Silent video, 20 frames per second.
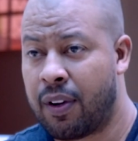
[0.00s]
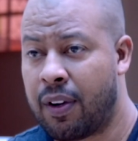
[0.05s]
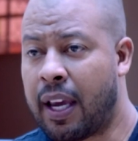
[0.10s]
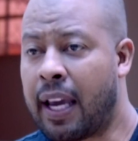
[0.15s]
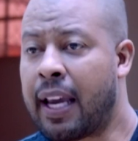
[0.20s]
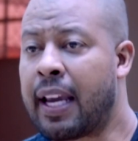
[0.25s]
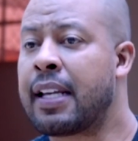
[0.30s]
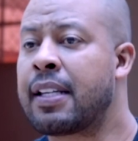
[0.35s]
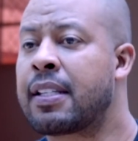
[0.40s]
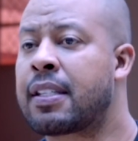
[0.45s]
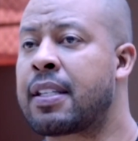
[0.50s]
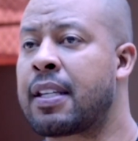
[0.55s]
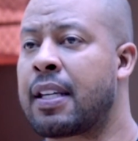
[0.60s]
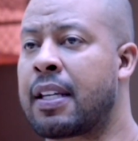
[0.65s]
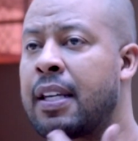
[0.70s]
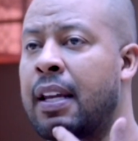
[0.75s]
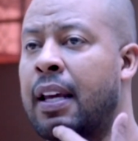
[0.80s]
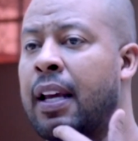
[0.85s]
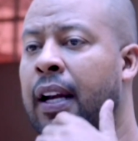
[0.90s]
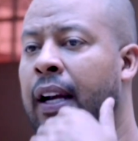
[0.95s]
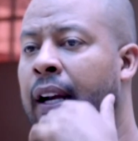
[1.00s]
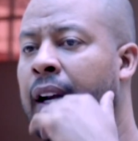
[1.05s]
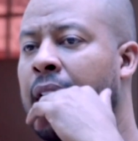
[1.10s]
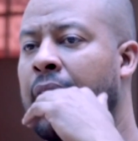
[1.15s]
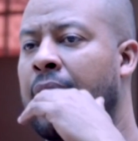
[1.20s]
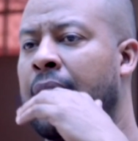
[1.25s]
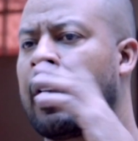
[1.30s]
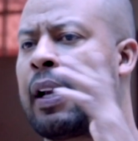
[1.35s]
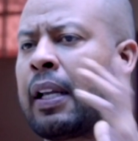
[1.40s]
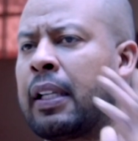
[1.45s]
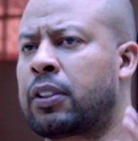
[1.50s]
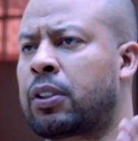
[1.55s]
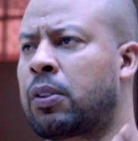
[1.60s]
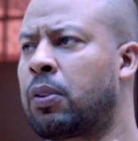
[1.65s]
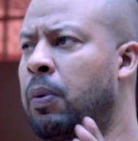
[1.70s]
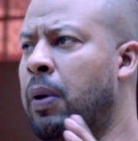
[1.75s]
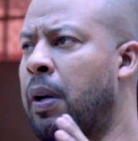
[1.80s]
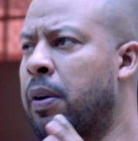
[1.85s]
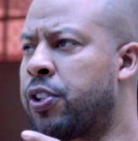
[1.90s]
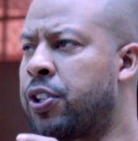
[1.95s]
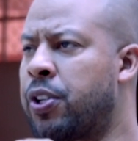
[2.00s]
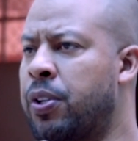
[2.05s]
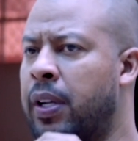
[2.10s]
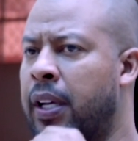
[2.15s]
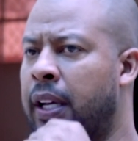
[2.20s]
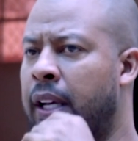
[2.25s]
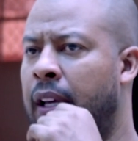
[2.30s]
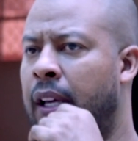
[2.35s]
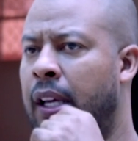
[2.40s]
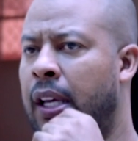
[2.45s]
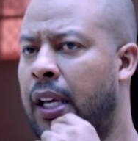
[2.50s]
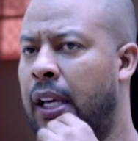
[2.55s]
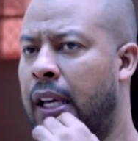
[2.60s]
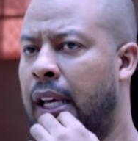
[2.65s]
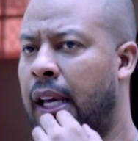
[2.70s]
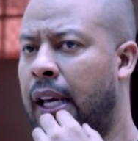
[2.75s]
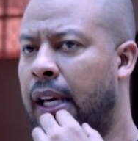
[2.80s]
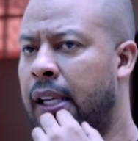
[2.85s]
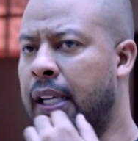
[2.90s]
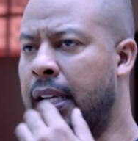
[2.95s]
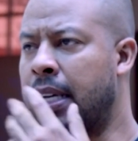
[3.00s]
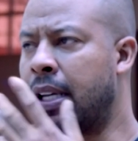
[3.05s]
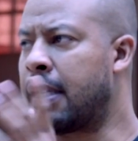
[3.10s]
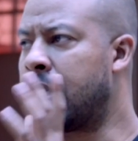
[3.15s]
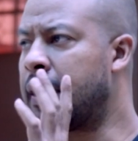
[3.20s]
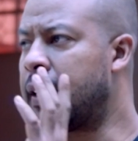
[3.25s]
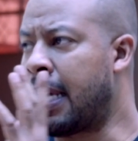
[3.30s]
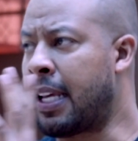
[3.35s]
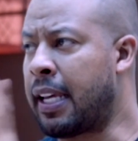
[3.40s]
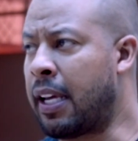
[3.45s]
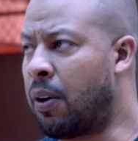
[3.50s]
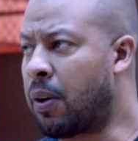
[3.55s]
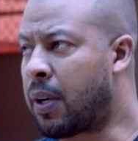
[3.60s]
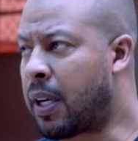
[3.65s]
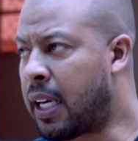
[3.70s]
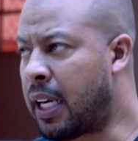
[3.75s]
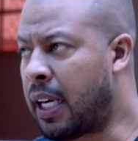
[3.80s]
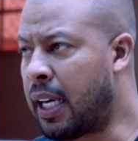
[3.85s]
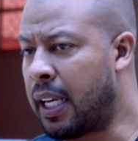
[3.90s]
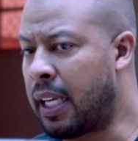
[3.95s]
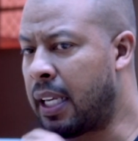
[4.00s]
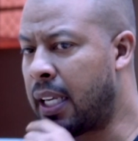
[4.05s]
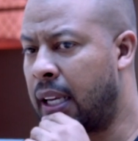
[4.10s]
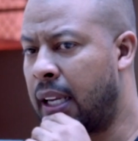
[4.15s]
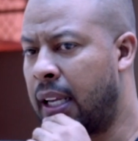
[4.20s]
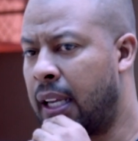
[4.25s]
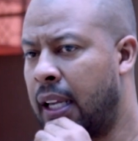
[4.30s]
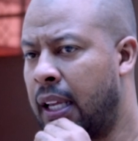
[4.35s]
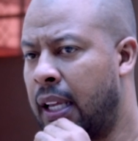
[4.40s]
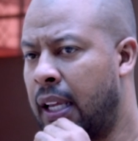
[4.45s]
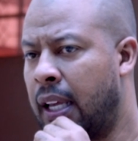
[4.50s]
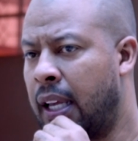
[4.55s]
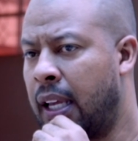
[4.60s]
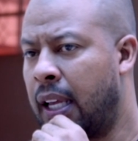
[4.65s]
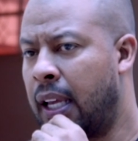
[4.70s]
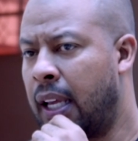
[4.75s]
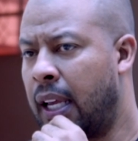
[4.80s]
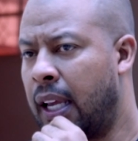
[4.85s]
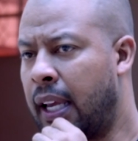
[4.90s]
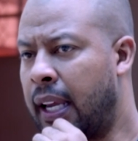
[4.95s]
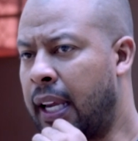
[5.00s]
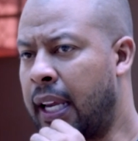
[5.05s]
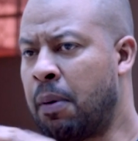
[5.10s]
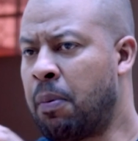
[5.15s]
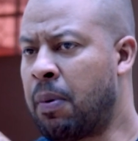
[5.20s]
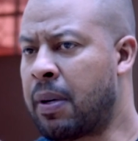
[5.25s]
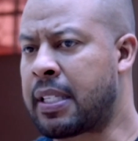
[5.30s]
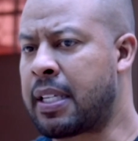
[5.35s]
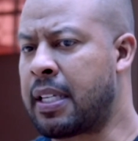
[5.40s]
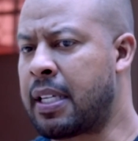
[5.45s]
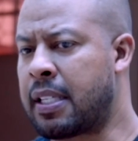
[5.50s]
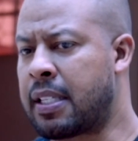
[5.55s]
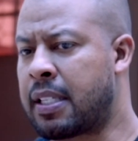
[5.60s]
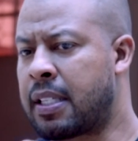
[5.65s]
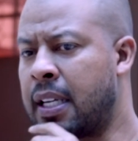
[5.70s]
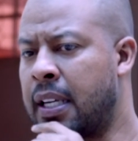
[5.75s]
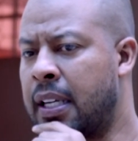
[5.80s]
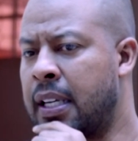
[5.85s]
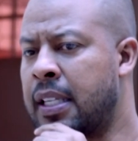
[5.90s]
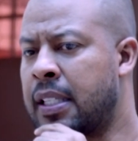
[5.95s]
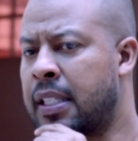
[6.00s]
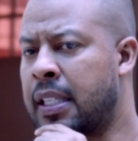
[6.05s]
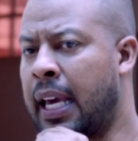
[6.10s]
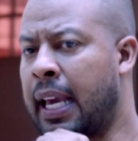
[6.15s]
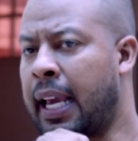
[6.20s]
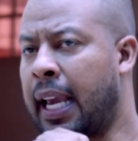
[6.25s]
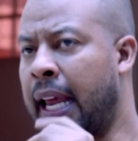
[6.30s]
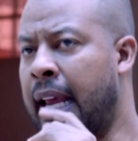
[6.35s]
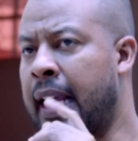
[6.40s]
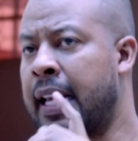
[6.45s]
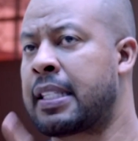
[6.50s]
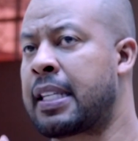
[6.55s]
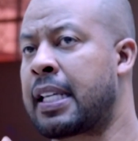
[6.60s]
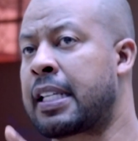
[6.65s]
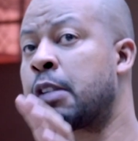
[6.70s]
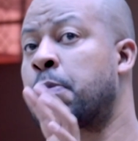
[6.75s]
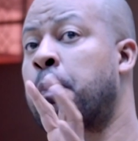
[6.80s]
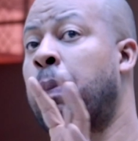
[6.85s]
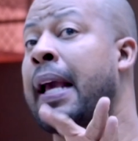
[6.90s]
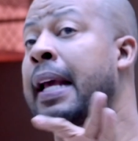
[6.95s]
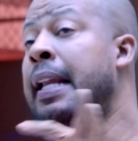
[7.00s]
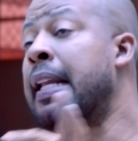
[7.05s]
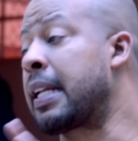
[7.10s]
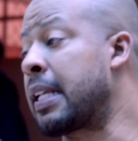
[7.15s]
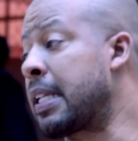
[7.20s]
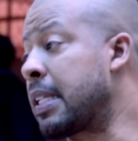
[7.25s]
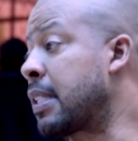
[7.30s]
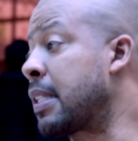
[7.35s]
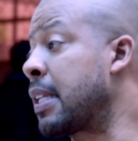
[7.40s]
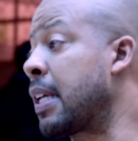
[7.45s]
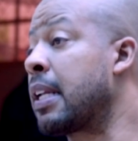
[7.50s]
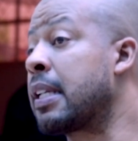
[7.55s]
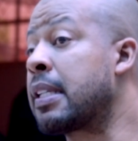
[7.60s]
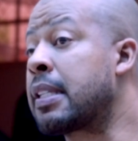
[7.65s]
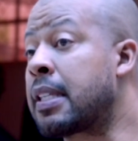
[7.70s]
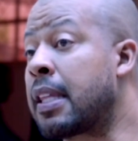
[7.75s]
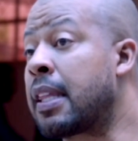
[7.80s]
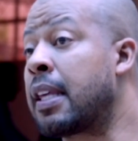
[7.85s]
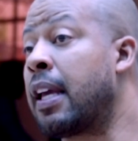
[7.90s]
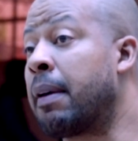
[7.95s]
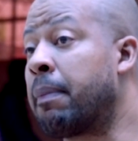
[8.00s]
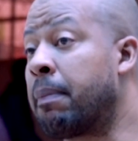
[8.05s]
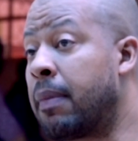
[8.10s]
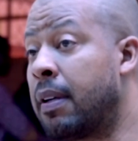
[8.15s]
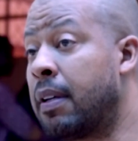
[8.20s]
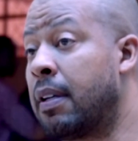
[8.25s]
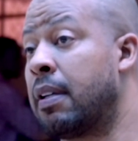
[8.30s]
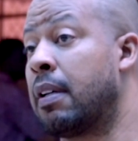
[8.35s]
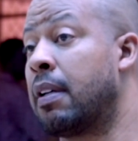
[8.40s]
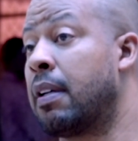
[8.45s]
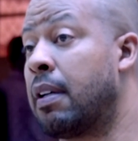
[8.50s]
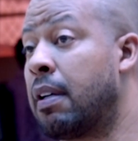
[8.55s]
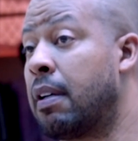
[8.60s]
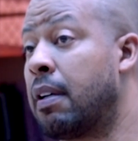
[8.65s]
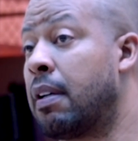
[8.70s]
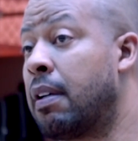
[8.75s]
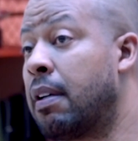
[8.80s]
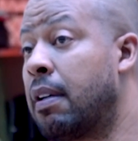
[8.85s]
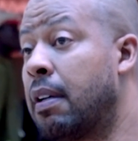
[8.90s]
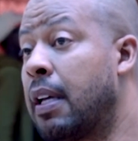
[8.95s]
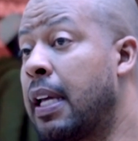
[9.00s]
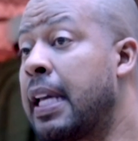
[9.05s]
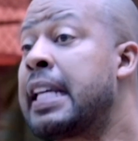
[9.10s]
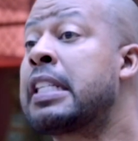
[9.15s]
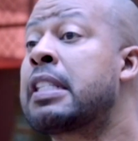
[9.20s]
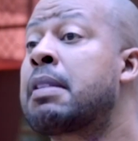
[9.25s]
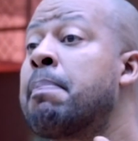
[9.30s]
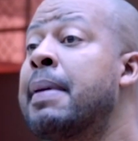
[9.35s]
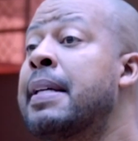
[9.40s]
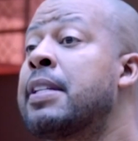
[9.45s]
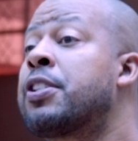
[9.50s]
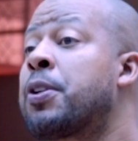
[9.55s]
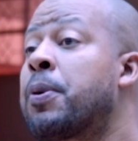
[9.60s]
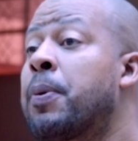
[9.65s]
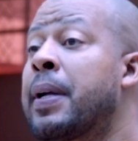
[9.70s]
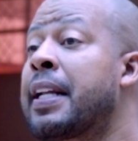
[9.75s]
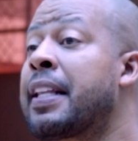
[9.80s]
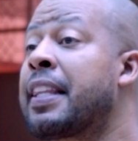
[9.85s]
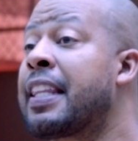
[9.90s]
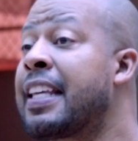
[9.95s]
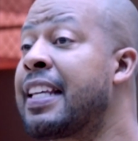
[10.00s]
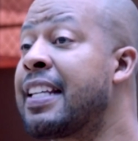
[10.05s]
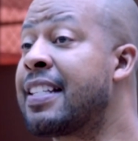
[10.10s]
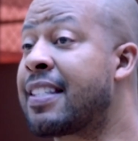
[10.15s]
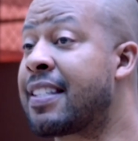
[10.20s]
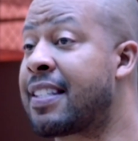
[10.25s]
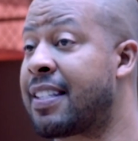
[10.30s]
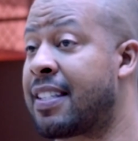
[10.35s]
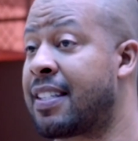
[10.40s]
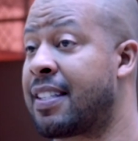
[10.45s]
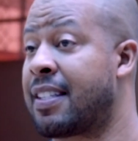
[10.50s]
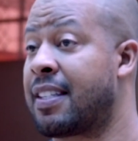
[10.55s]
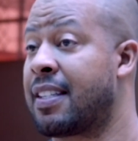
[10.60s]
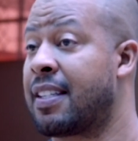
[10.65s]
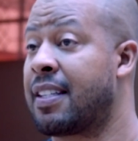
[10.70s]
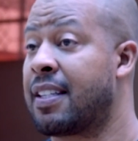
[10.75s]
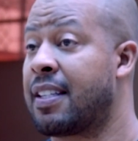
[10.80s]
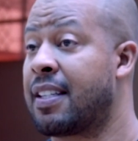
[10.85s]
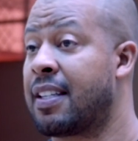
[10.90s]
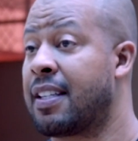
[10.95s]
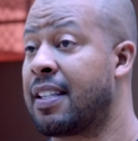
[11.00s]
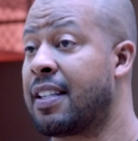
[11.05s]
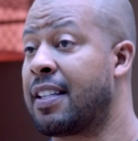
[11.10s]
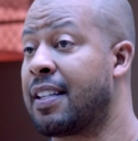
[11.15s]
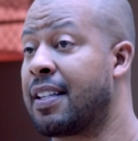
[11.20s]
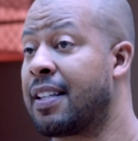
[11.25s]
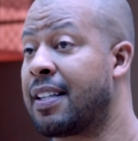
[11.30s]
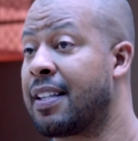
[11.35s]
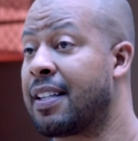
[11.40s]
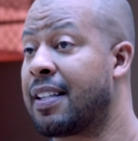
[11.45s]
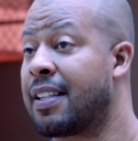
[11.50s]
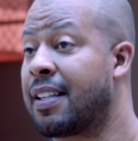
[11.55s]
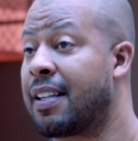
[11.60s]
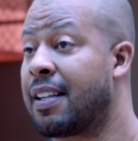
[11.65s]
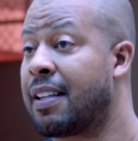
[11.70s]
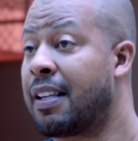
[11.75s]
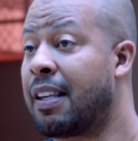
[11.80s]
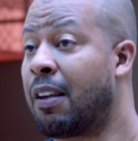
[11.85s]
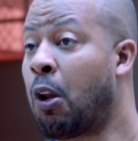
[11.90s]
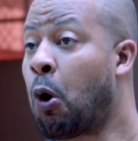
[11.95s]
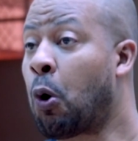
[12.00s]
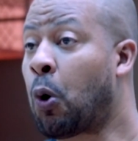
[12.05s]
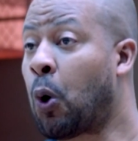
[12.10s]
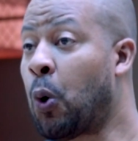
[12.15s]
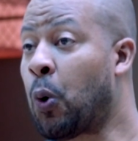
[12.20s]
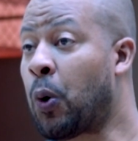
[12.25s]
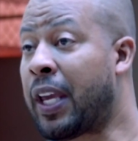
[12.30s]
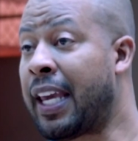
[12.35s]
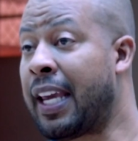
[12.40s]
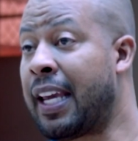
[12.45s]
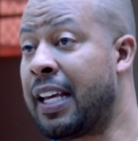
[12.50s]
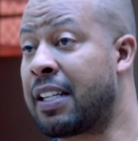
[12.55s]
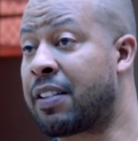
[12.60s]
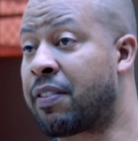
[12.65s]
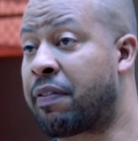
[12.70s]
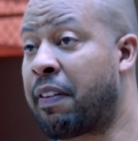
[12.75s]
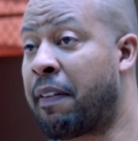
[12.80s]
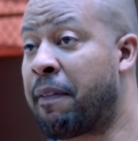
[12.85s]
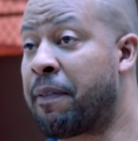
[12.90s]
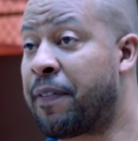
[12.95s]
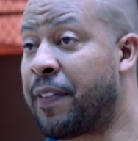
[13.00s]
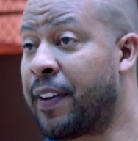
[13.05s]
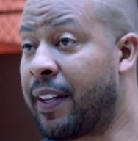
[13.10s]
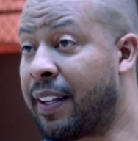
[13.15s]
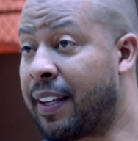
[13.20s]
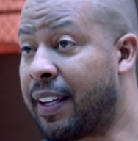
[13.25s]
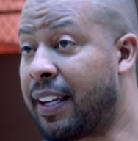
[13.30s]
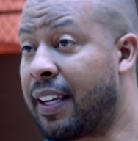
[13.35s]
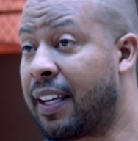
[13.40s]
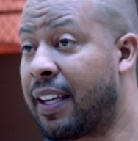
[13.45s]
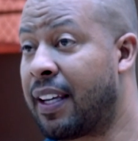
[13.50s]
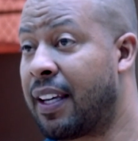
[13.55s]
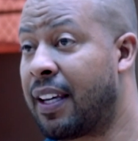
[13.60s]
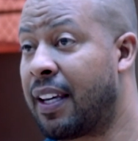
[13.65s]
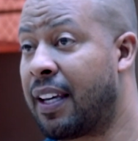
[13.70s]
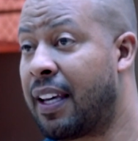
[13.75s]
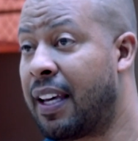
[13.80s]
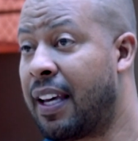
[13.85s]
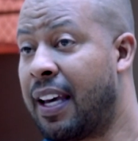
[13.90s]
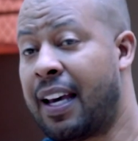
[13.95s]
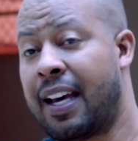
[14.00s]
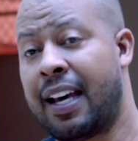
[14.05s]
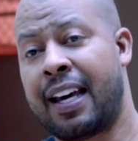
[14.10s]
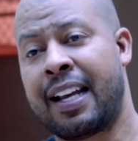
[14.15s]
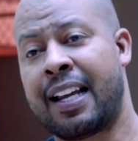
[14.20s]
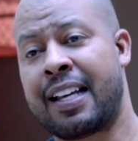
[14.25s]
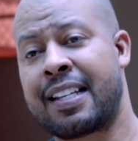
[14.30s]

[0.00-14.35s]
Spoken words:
And he's sitting there and we're shooting. And then they yell, cut. And he wasn't in the scene. He's like, and he's explaining the scene to them. He's mentoring these local kids from Philly. Yeah. And